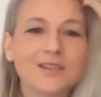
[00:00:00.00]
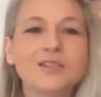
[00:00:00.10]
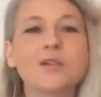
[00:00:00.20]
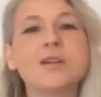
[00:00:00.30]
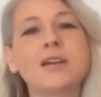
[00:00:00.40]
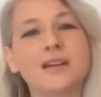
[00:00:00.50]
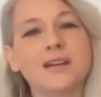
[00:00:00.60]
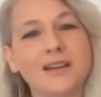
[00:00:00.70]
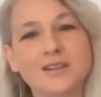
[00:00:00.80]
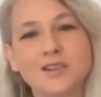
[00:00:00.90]
So
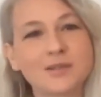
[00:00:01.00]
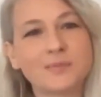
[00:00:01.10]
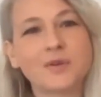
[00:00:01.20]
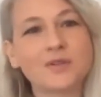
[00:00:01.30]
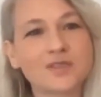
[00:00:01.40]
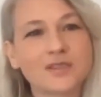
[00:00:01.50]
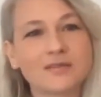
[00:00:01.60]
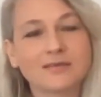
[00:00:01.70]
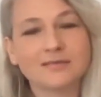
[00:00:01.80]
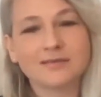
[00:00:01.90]
I had just booked,
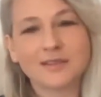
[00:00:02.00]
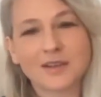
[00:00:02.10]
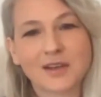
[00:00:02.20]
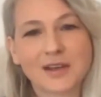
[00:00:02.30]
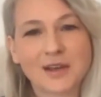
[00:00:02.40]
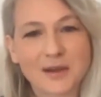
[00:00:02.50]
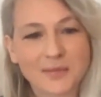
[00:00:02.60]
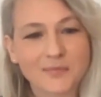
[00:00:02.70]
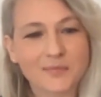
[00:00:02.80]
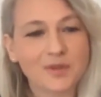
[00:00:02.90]

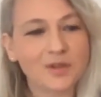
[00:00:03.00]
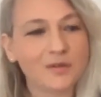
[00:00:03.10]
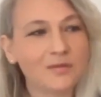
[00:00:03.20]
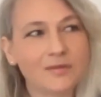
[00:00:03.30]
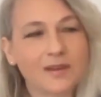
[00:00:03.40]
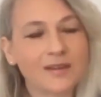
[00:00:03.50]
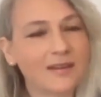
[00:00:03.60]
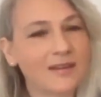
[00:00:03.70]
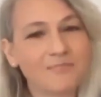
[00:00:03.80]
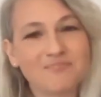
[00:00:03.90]
you know,
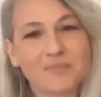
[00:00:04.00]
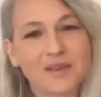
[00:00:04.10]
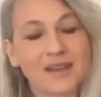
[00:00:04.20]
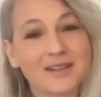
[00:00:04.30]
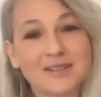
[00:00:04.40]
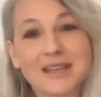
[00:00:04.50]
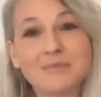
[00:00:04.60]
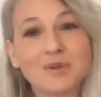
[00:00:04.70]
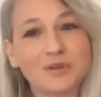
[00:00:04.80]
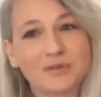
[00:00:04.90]
a
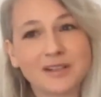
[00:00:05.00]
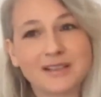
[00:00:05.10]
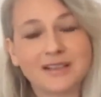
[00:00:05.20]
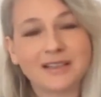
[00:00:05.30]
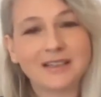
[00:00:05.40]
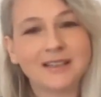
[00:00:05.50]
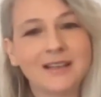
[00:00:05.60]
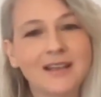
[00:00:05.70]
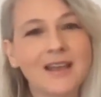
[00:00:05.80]
demo really.